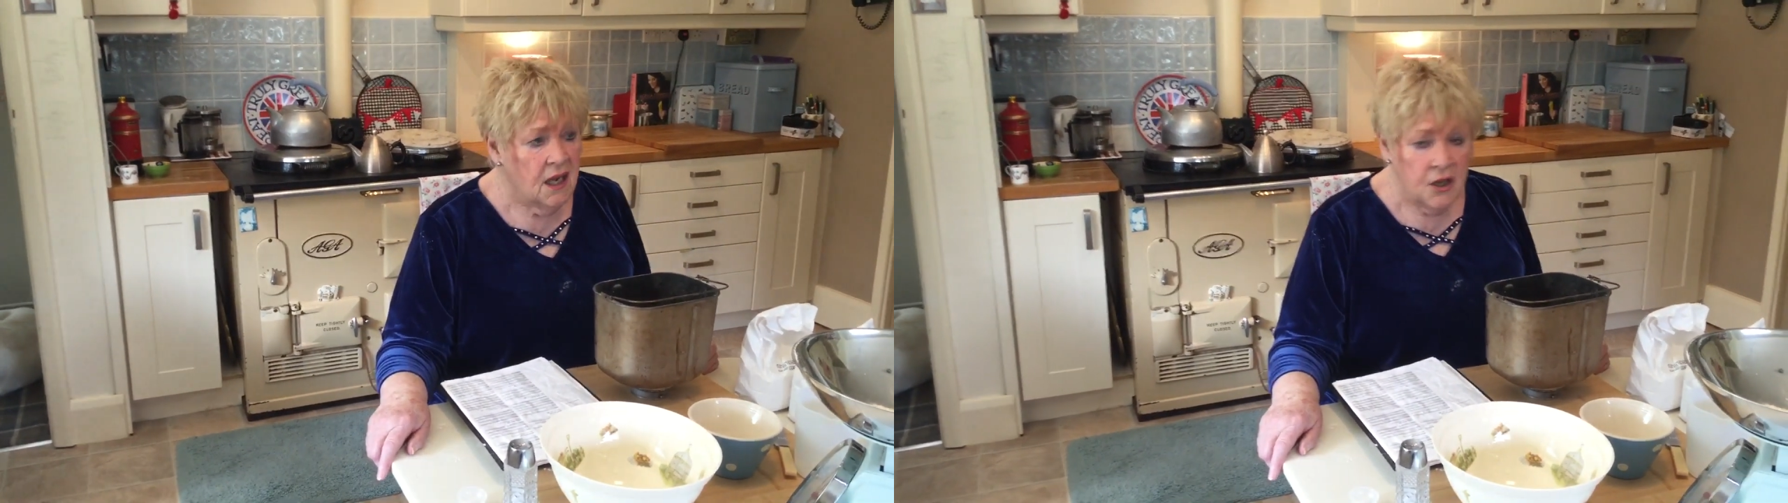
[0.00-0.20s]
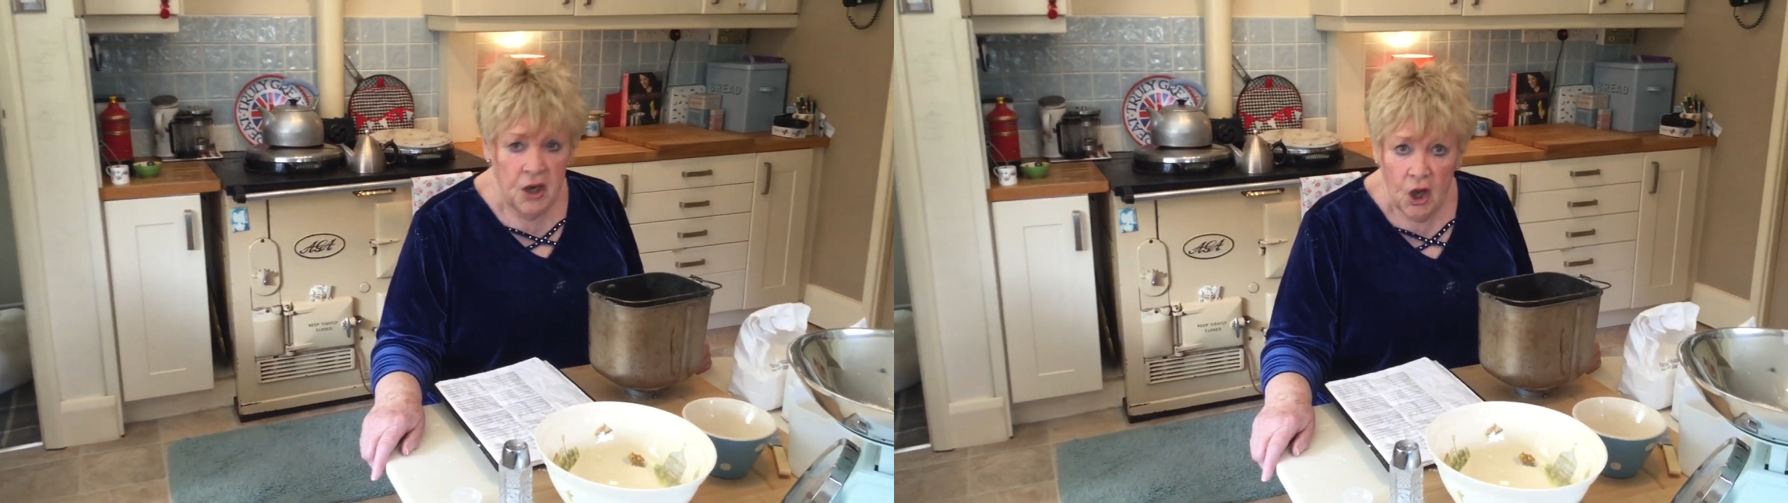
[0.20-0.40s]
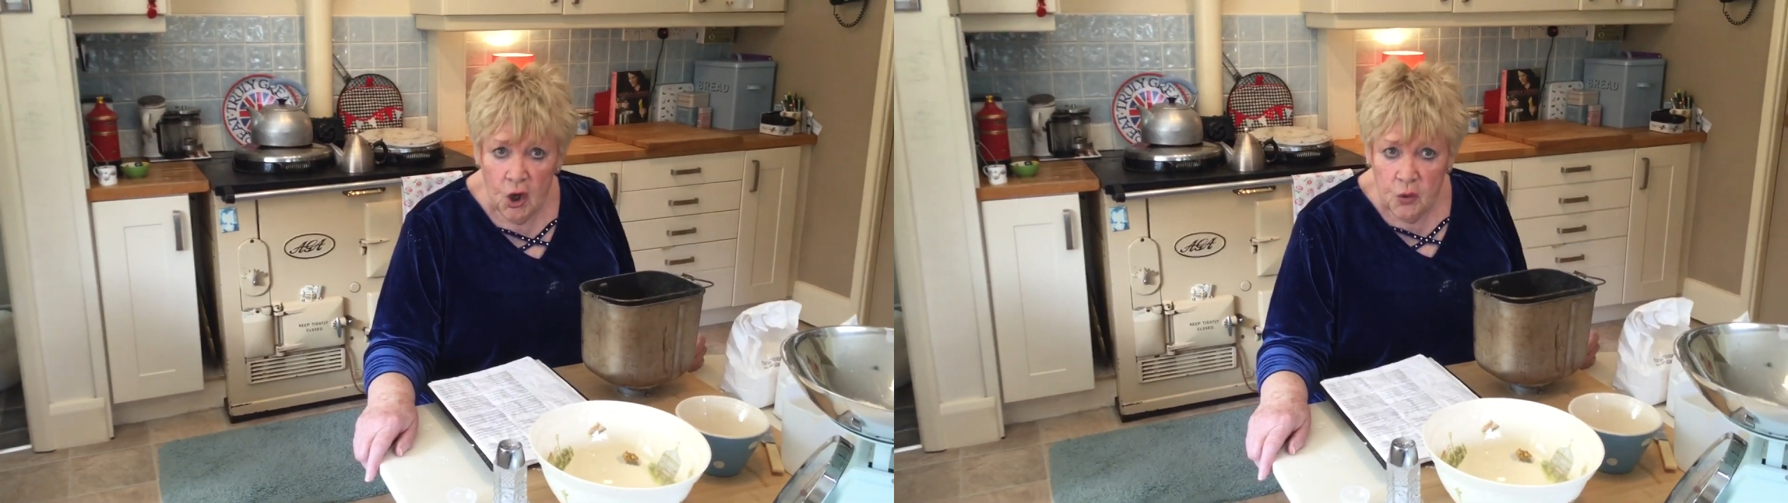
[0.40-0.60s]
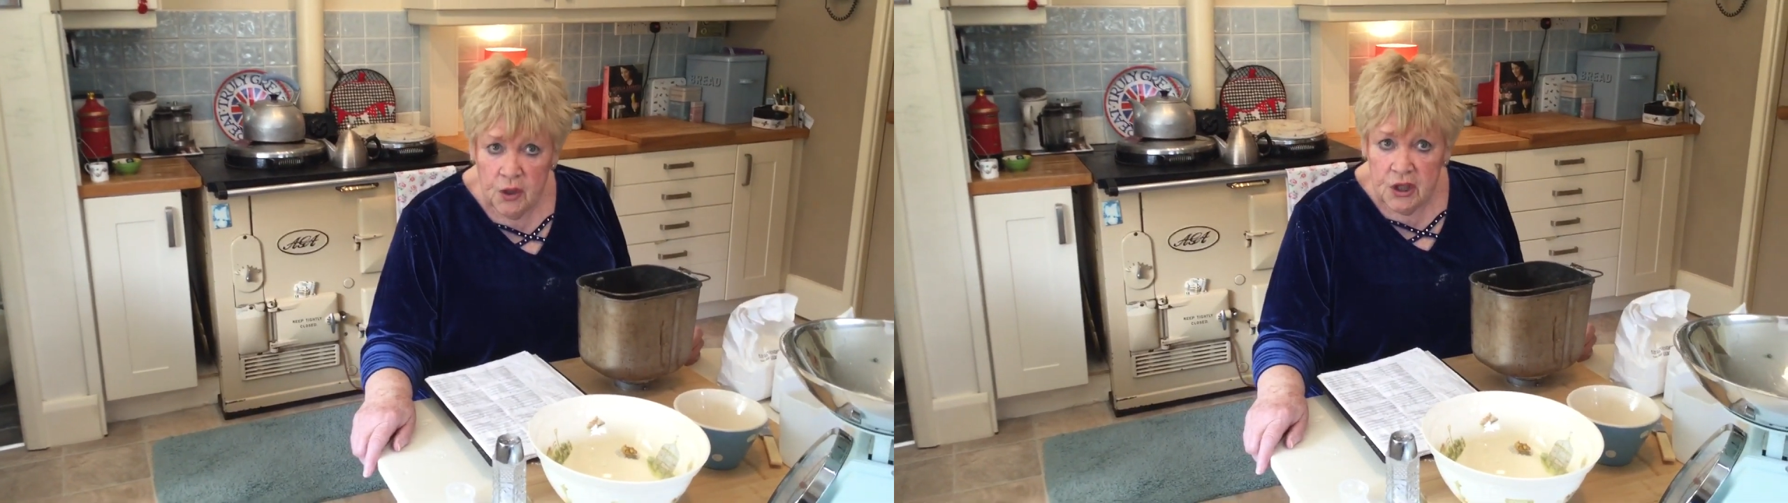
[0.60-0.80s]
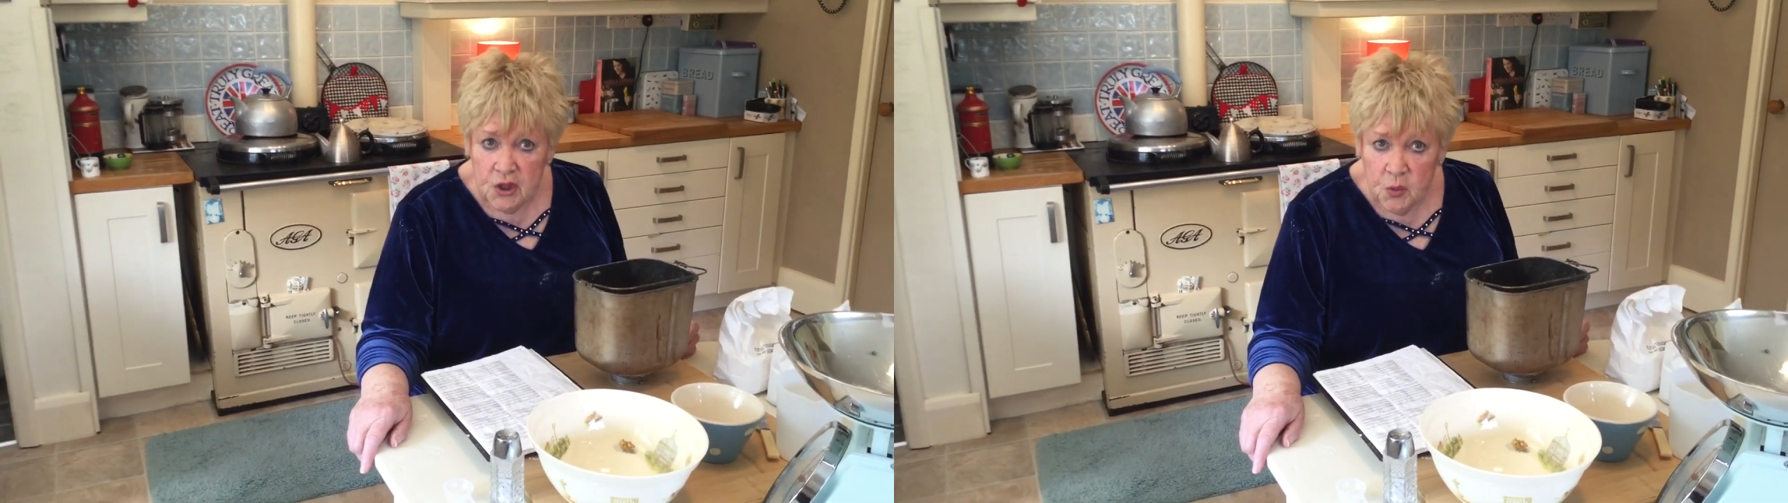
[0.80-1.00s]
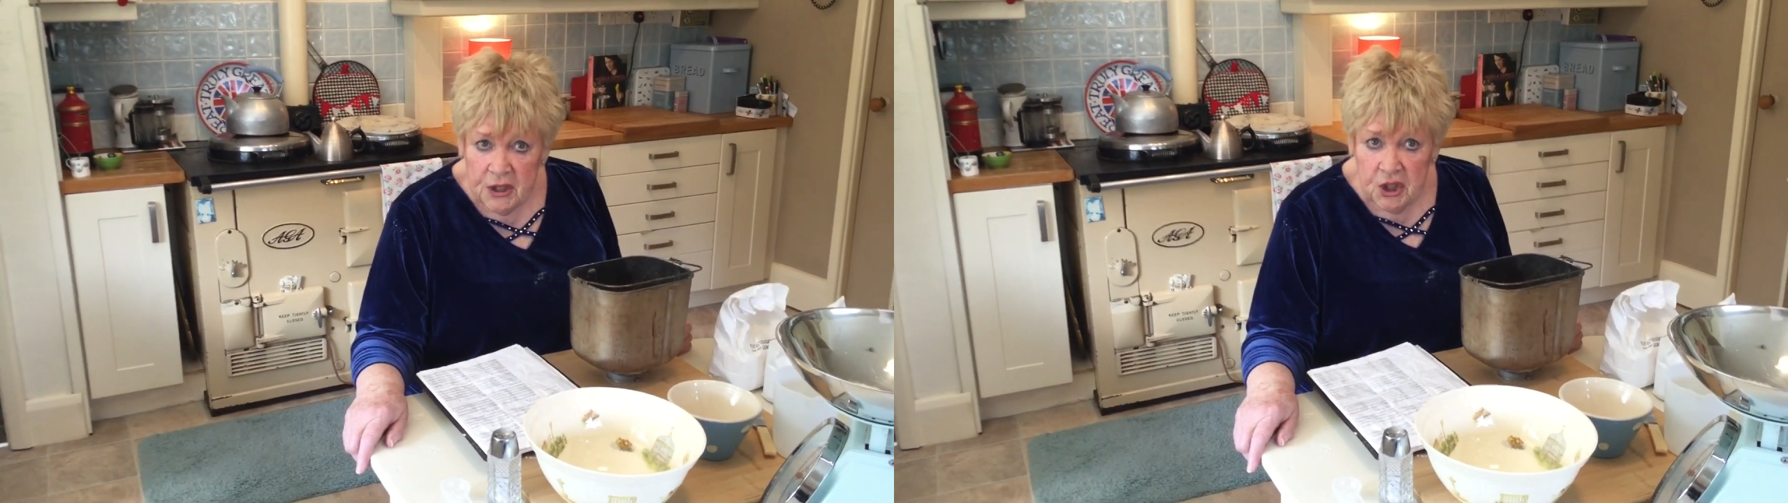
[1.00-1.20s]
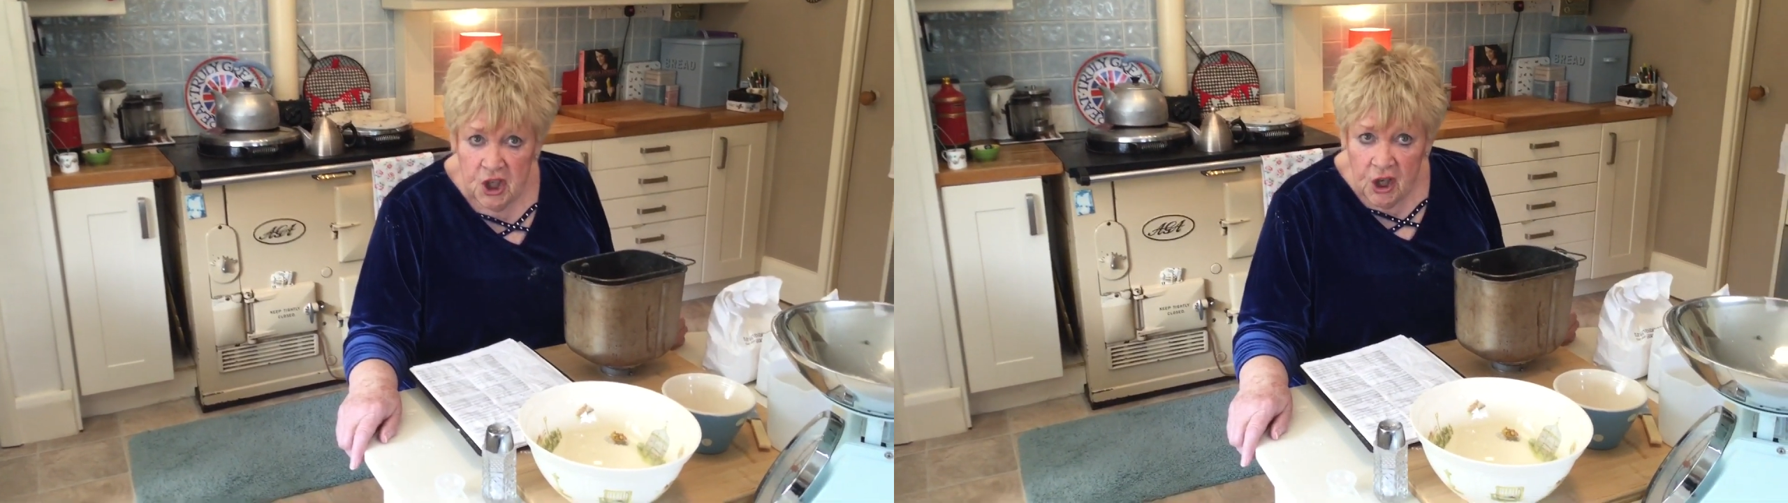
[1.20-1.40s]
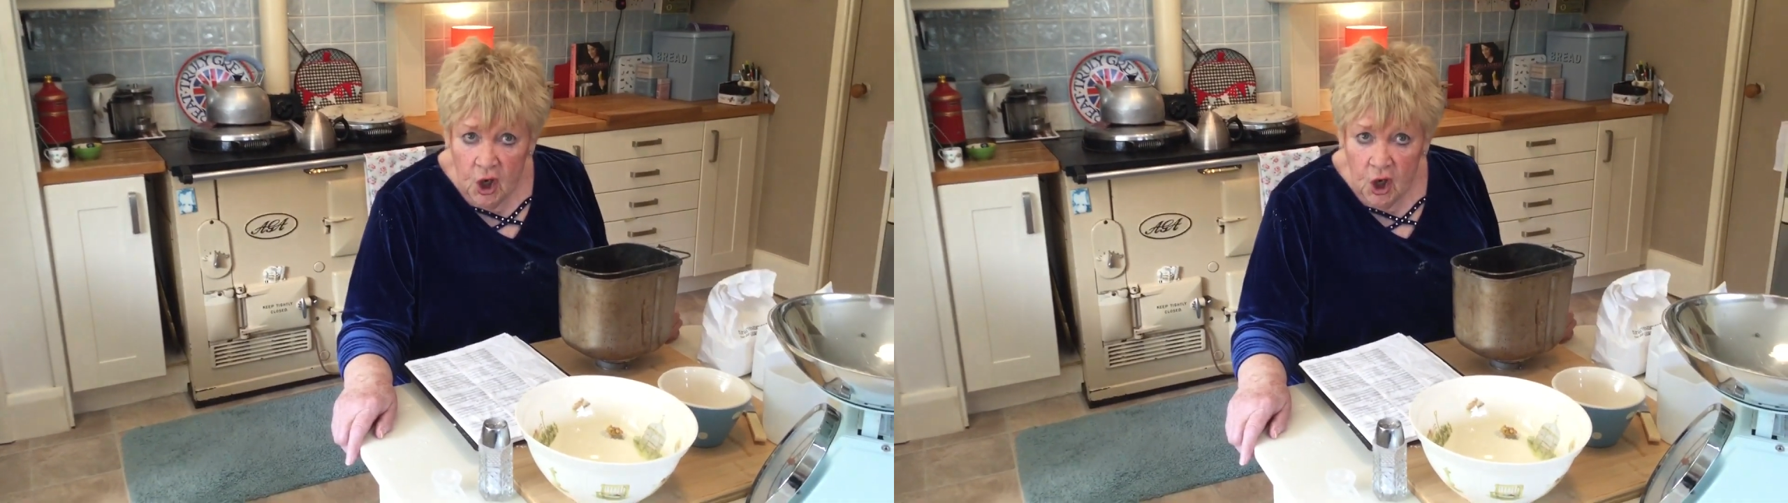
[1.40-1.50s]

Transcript: No switching